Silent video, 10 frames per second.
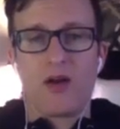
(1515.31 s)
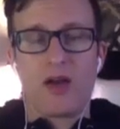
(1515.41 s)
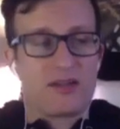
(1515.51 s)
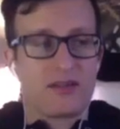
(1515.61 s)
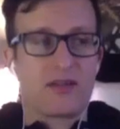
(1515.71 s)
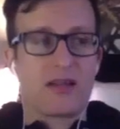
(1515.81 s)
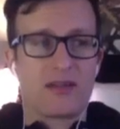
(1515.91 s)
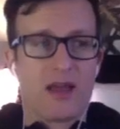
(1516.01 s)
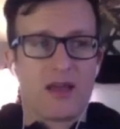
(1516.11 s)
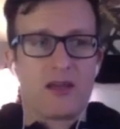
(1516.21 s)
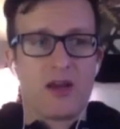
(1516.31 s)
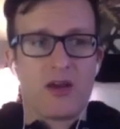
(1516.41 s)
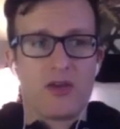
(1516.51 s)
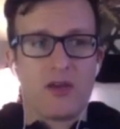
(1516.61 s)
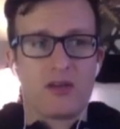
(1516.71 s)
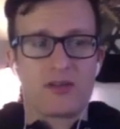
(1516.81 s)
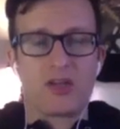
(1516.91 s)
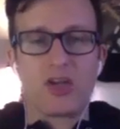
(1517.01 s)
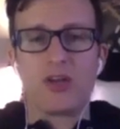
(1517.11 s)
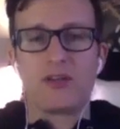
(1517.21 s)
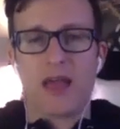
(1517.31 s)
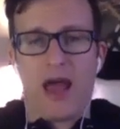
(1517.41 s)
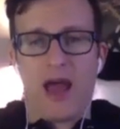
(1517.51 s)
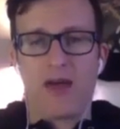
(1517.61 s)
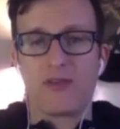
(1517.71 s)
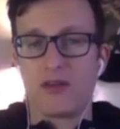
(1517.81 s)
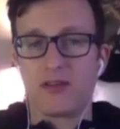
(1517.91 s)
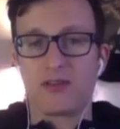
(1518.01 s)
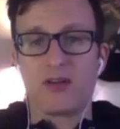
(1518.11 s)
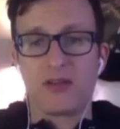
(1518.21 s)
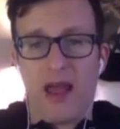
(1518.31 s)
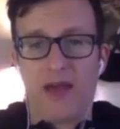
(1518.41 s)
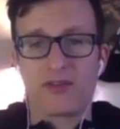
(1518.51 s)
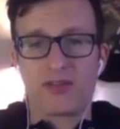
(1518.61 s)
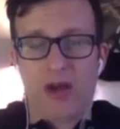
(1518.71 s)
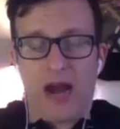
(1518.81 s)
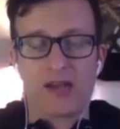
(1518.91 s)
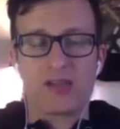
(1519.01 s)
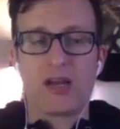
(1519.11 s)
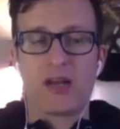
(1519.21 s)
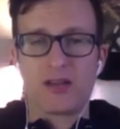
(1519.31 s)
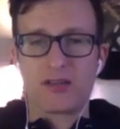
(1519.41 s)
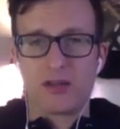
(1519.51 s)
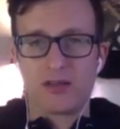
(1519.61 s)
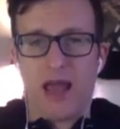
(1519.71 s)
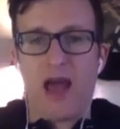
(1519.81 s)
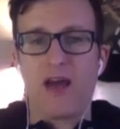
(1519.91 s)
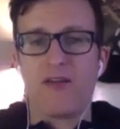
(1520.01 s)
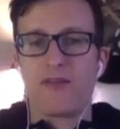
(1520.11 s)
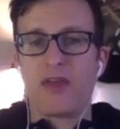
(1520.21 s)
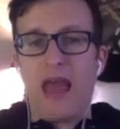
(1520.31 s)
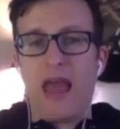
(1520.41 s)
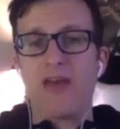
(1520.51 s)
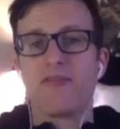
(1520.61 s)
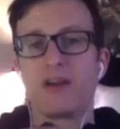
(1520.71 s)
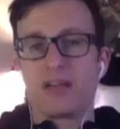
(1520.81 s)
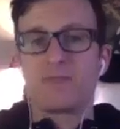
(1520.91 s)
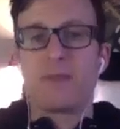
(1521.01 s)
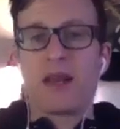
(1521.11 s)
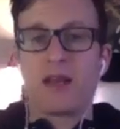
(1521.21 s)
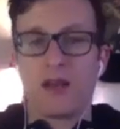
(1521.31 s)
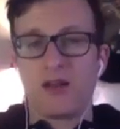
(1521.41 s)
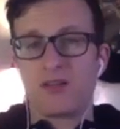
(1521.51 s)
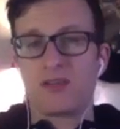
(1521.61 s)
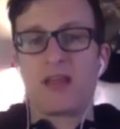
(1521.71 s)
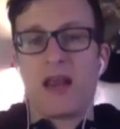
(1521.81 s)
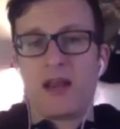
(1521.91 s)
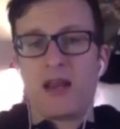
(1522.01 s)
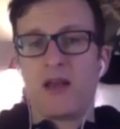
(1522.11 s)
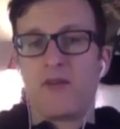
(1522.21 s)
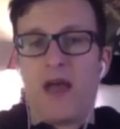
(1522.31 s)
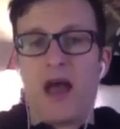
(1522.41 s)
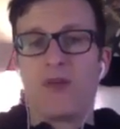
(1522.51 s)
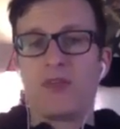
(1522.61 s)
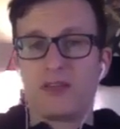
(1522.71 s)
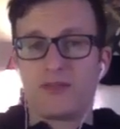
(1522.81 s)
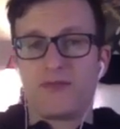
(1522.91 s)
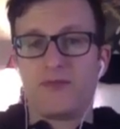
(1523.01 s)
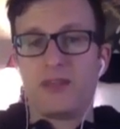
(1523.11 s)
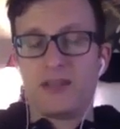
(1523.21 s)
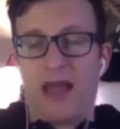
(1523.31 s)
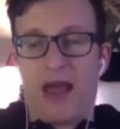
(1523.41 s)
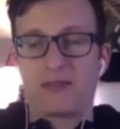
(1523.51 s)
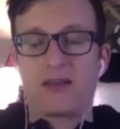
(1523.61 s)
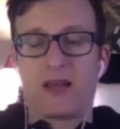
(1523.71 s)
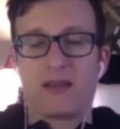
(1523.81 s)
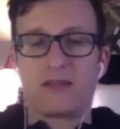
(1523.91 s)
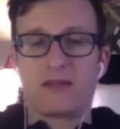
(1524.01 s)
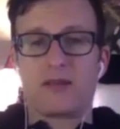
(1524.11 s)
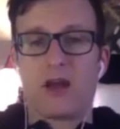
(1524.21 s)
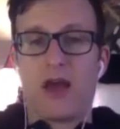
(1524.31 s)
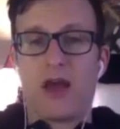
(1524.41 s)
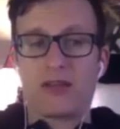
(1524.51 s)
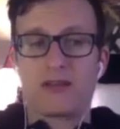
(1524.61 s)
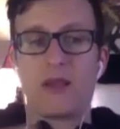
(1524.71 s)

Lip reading: I just think that, it's good to have a strategy, and it's good to have an ever expanding understanding of how these assets, how these